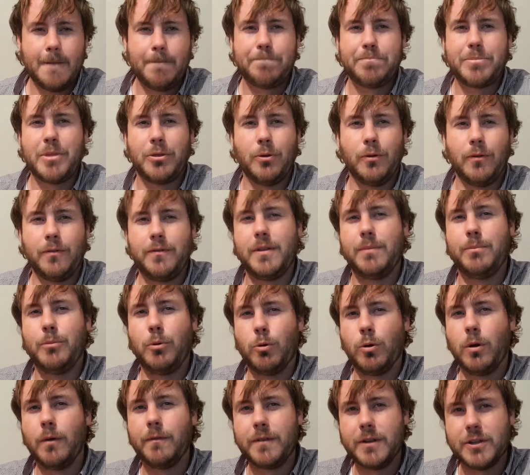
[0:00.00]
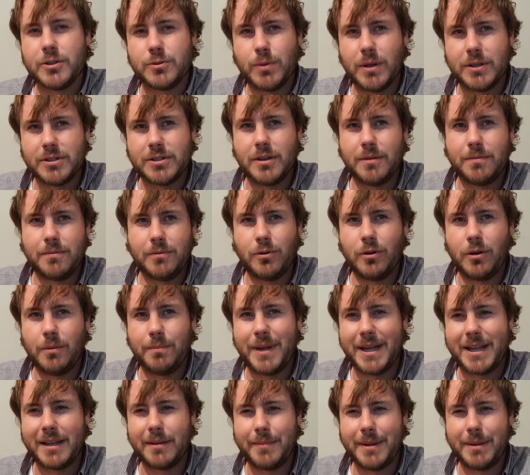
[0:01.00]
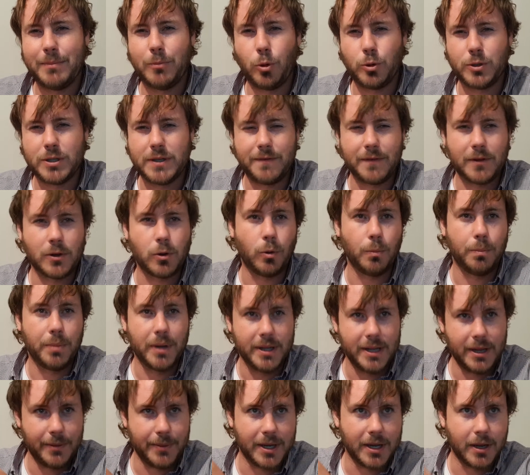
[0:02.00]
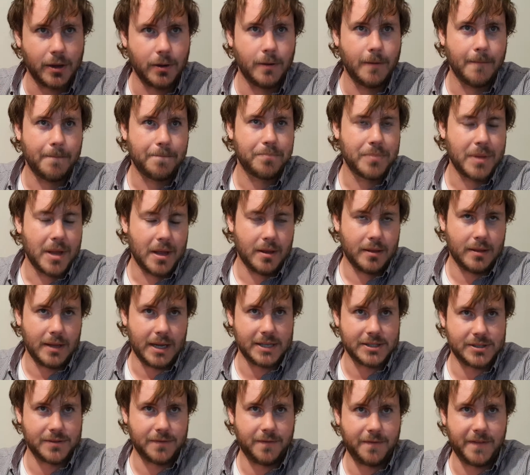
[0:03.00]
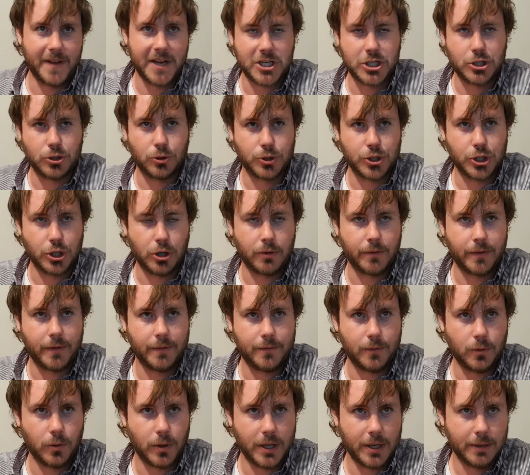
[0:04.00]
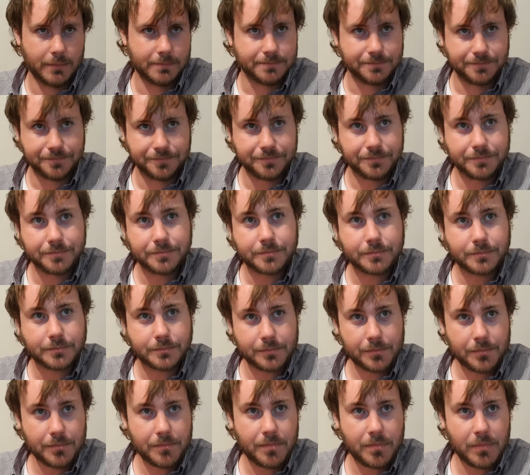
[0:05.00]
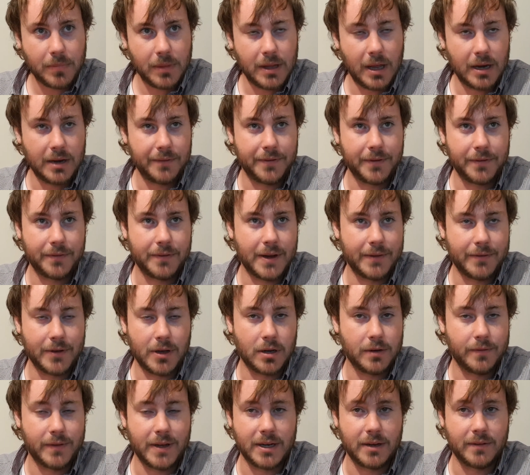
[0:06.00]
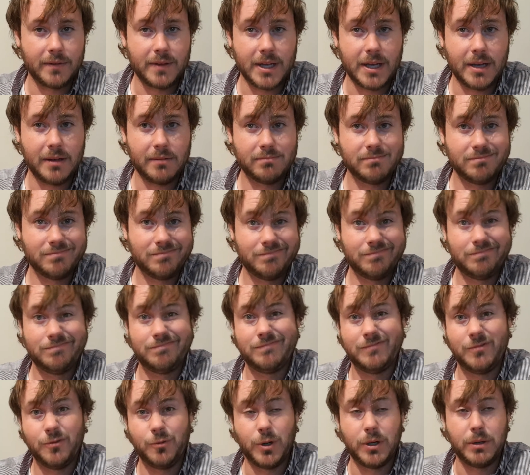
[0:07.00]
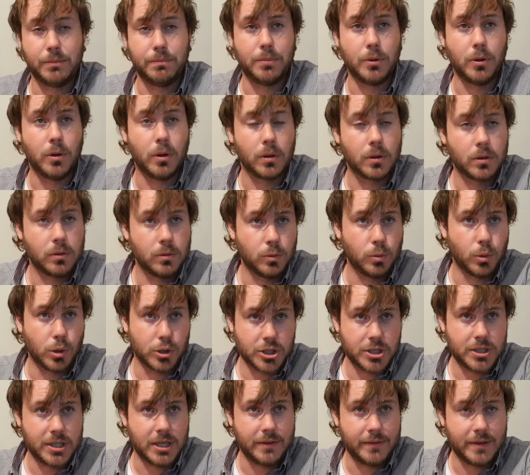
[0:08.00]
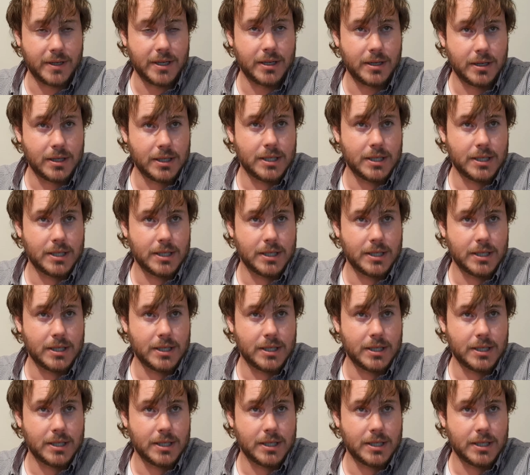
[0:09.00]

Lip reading: I thought for the more obvious ones, I thought I'd make it a bit more difficult. But there we go. That's fictional geography for you. And if you've never heard of any of that, read a book, watch TV.